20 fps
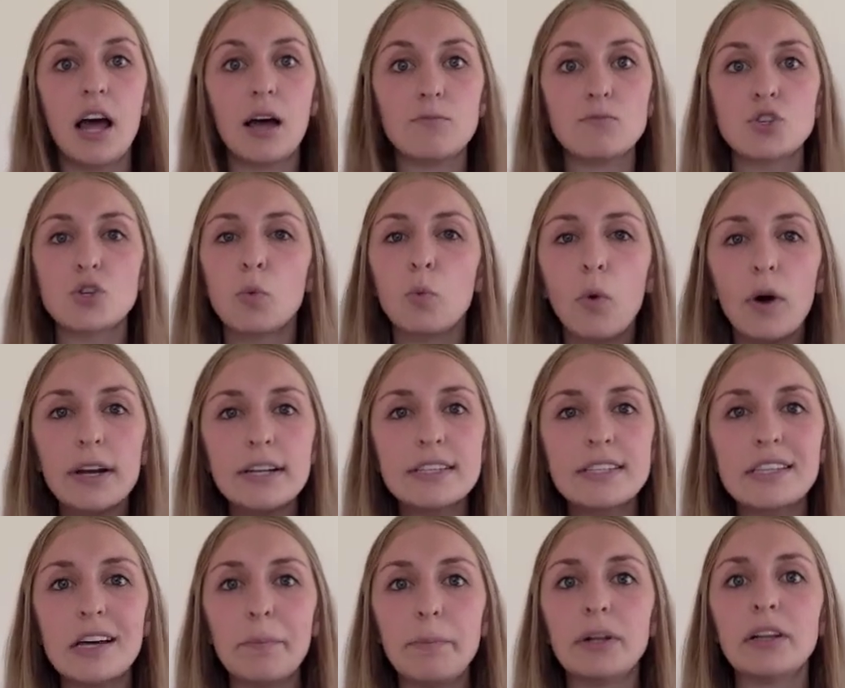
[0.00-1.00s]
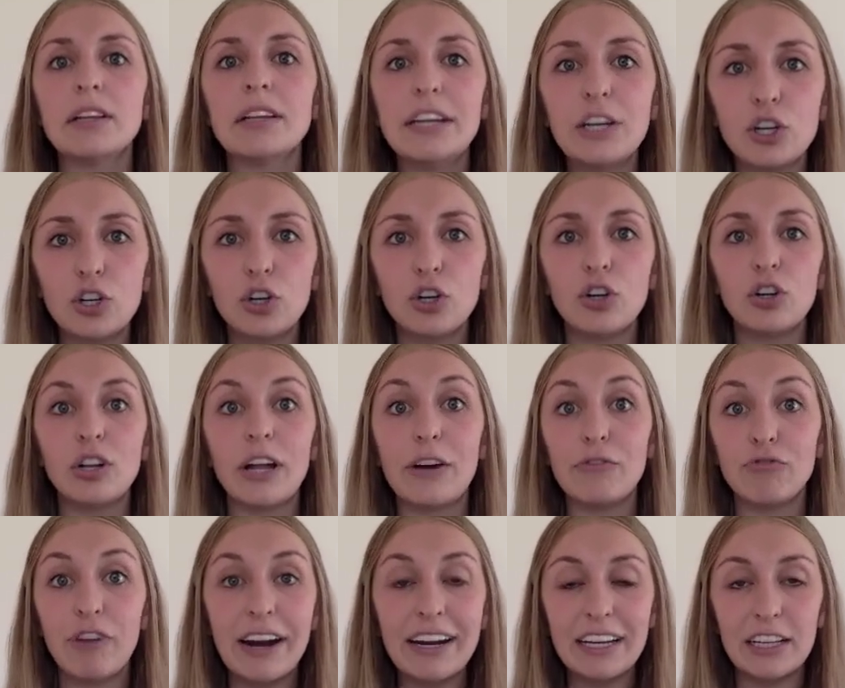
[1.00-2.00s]
So what is the political
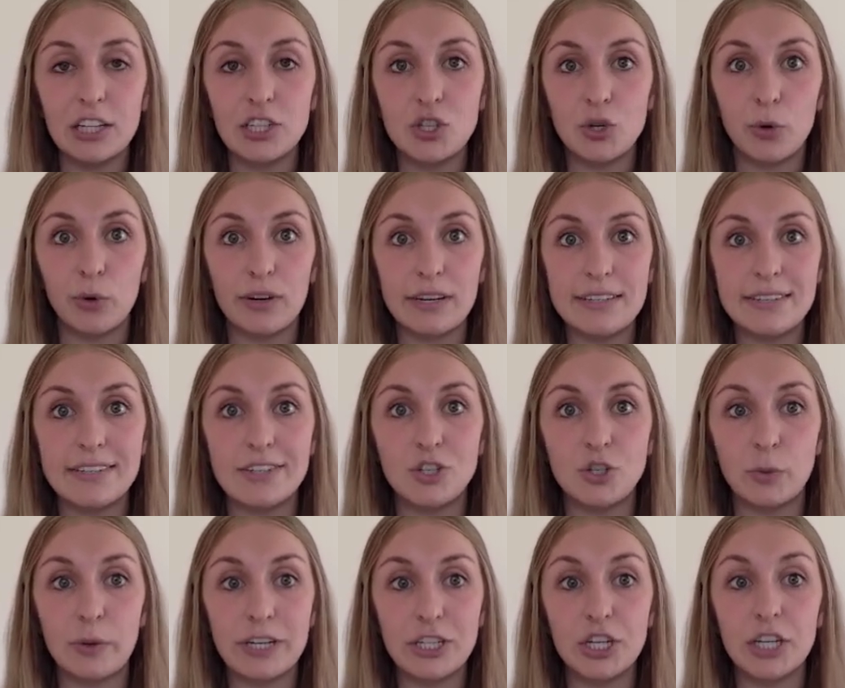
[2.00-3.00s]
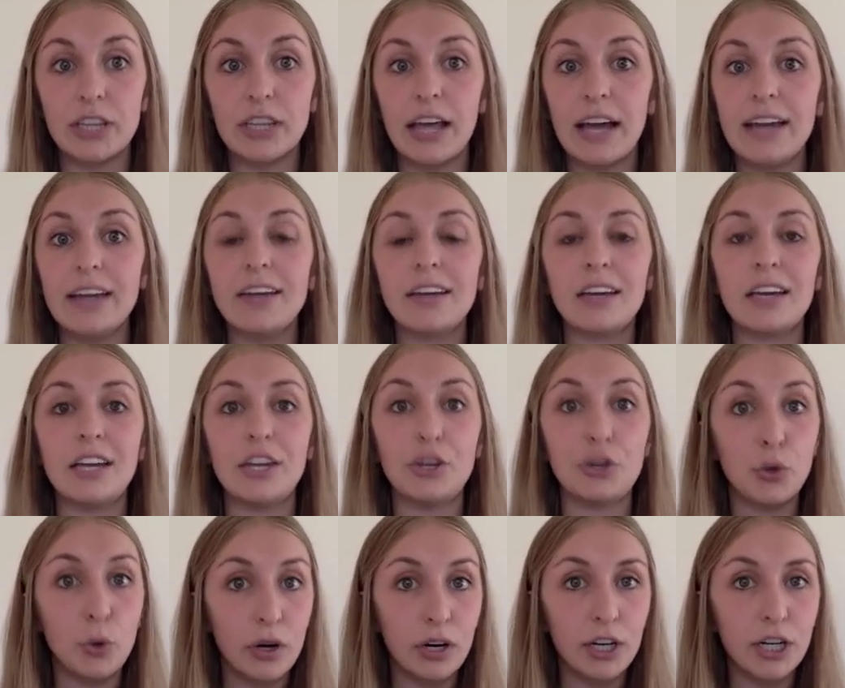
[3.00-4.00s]
and regulatory situation like in
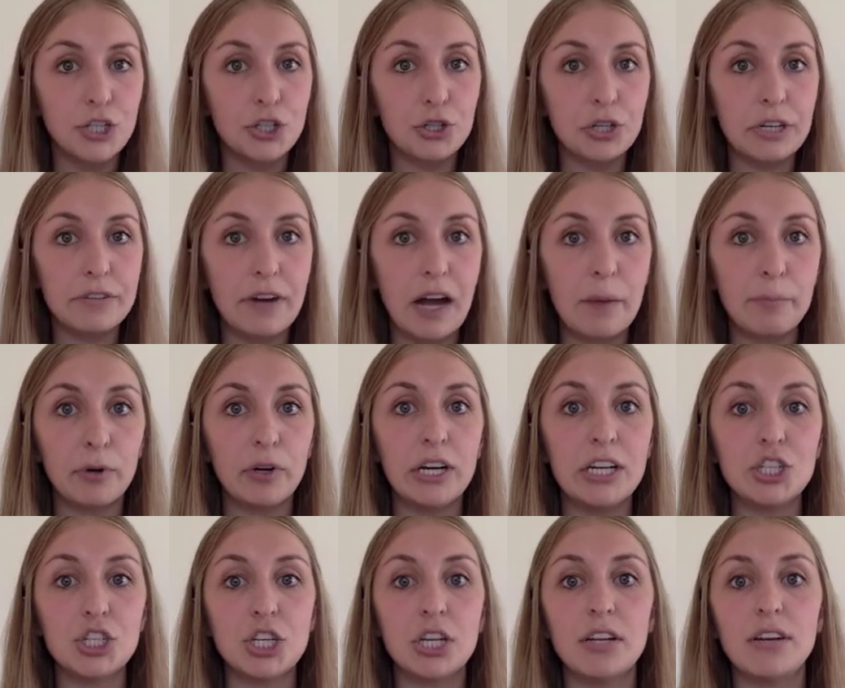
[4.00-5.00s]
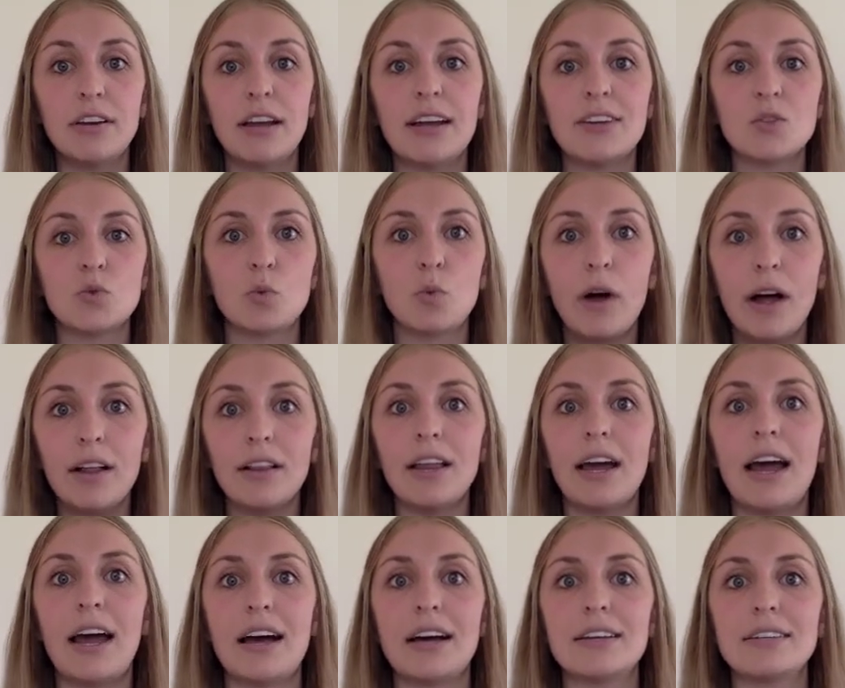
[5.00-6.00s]
your country of operation, as well
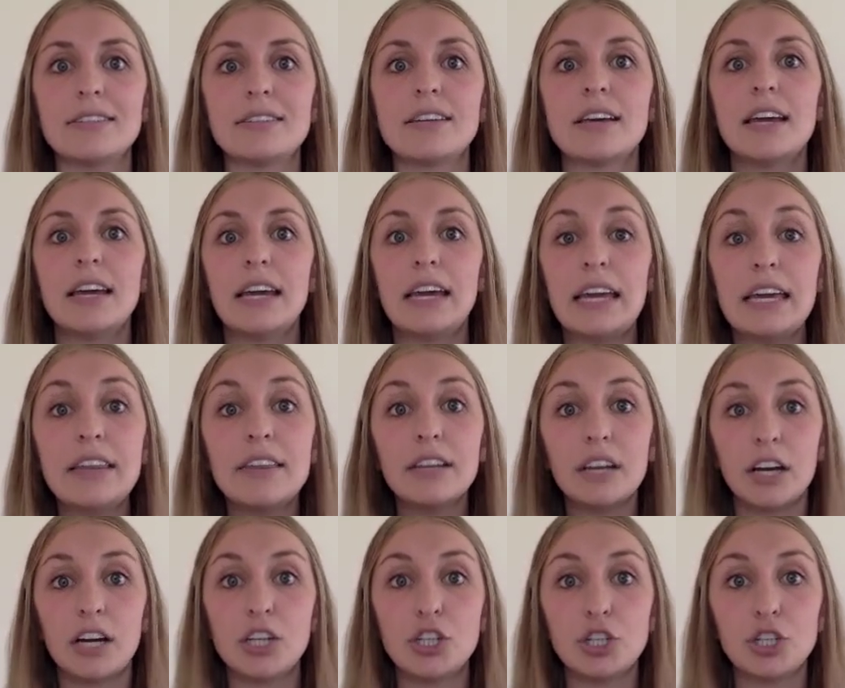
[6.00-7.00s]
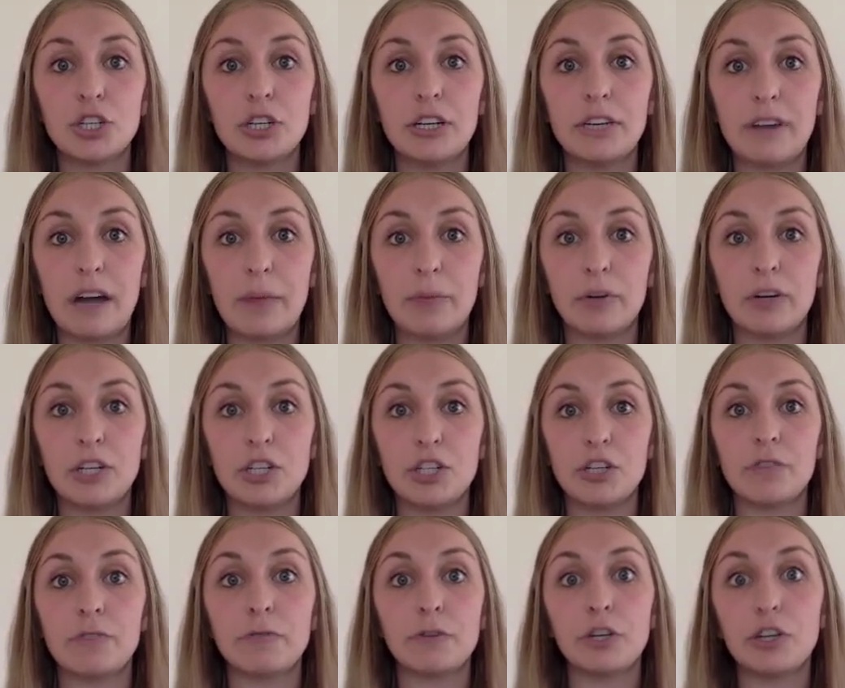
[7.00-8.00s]
as in the country of
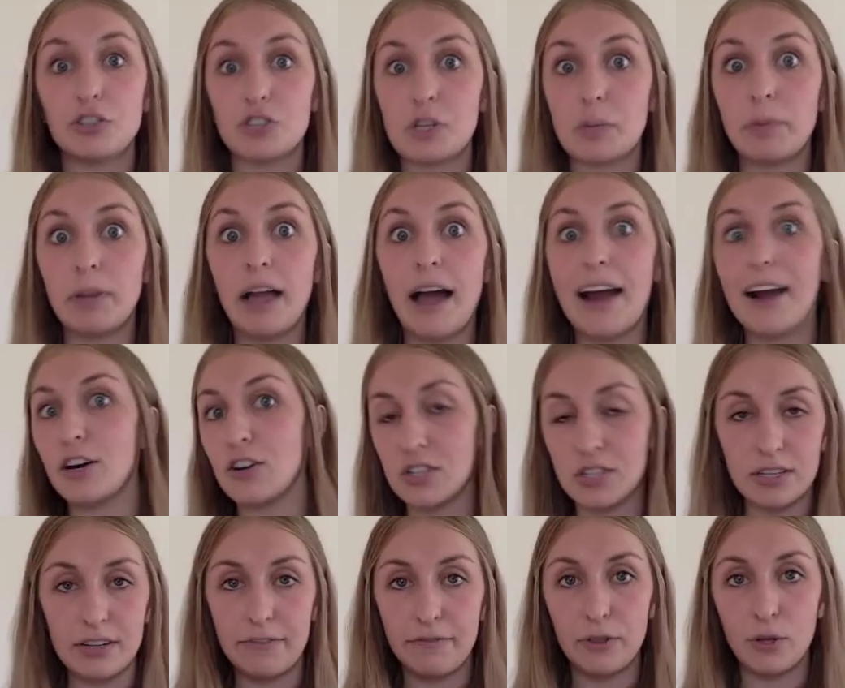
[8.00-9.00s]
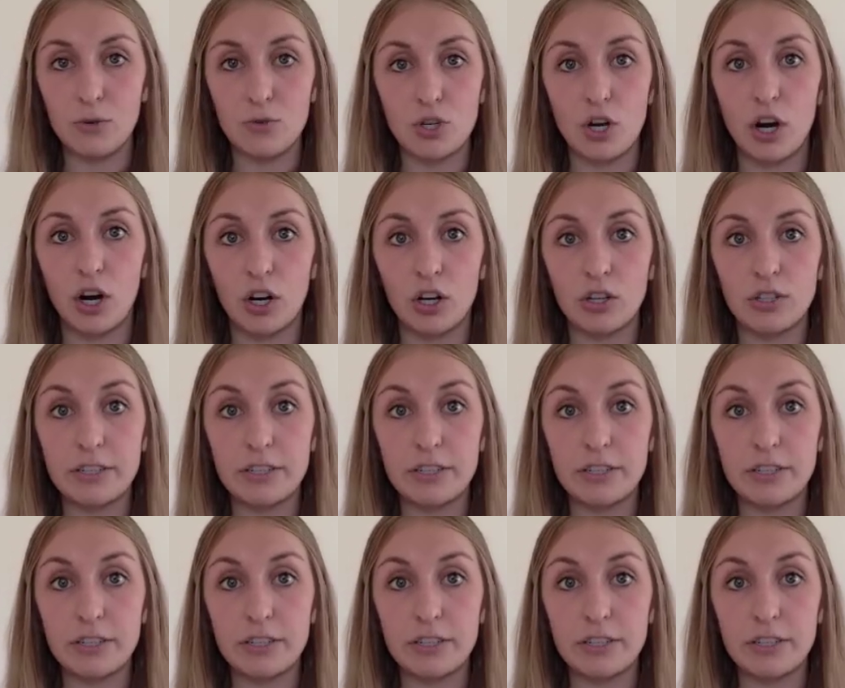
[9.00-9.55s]
operation for your suppliers, if those are